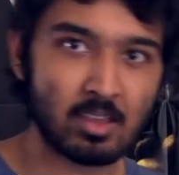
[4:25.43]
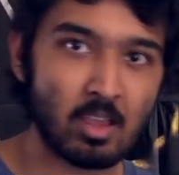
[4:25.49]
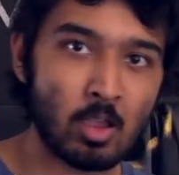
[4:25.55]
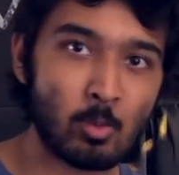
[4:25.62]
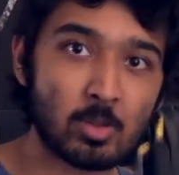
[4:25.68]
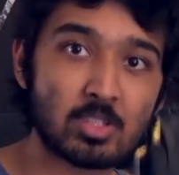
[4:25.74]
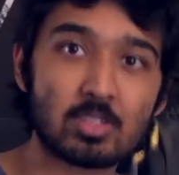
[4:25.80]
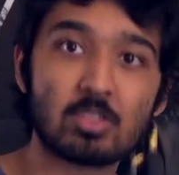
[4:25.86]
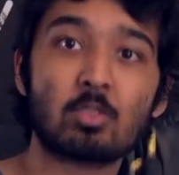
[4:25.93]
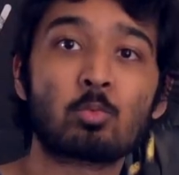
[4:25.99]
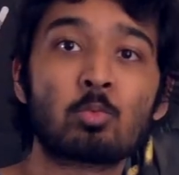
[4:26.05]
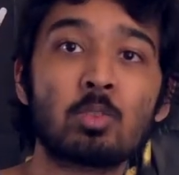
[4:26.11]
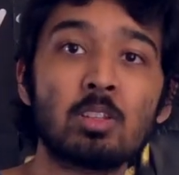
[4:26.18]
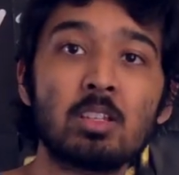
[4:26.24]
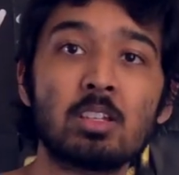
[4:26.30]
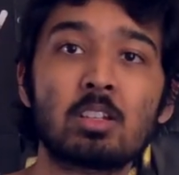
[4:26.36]
which is a
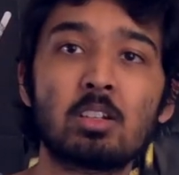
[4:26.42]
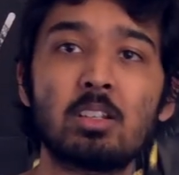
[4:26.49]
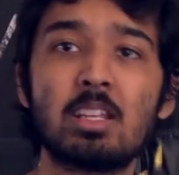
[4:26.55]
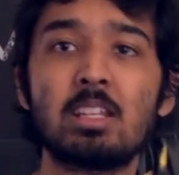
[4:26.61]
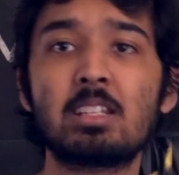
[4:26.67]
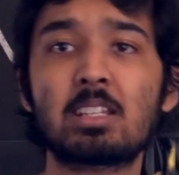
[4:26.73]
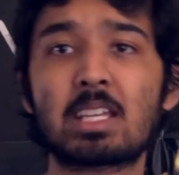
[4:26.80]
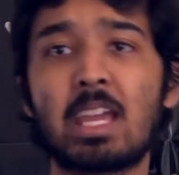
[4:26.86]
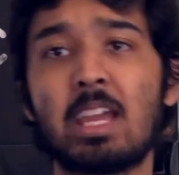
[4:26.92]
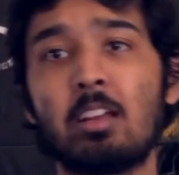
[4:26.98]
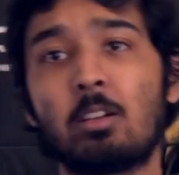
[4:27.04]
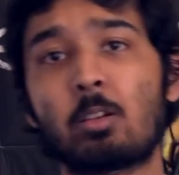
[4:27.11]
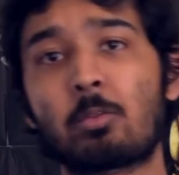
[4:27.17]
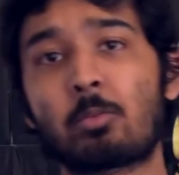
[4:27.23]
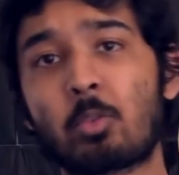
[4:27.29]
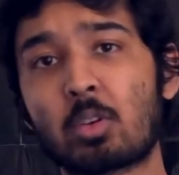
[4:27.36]
really good
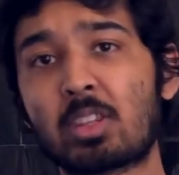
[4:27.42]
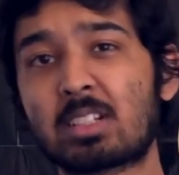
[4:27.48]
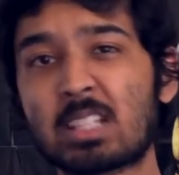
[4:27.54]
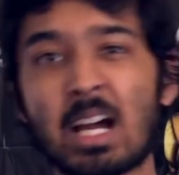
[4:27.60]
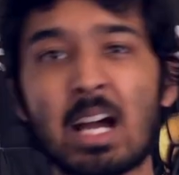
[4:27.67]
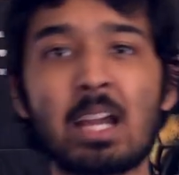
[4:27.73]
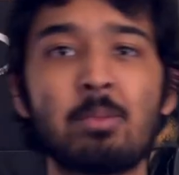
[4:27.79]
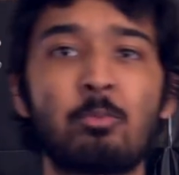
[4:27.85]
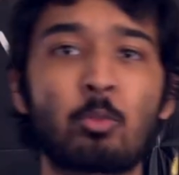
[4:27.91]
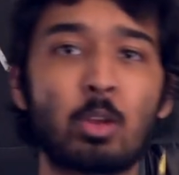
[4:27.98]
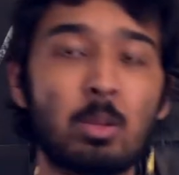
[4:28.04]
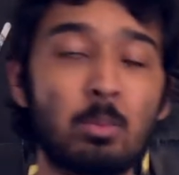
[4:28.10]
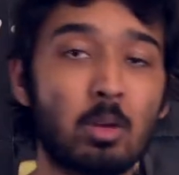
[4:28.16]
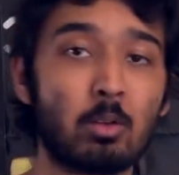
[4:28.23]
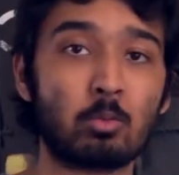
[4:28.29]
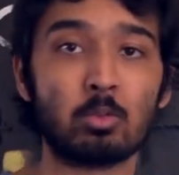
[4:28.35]
indicator for the time
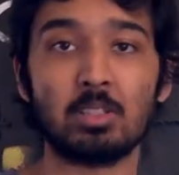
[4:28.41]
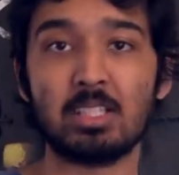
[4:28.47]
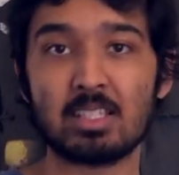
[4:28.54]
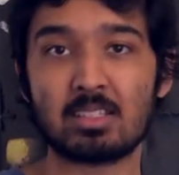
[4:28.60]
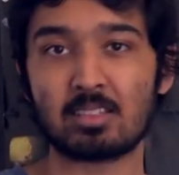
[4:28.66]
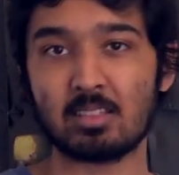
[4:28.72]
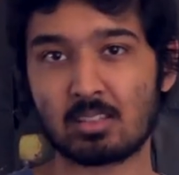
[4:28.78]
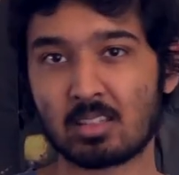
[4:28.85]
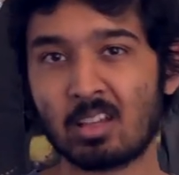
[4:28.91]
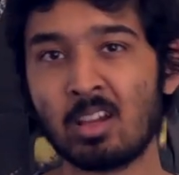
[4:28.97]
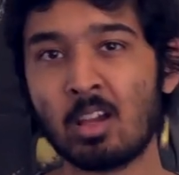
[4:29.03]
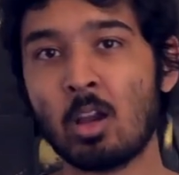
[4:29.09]
frame of releases.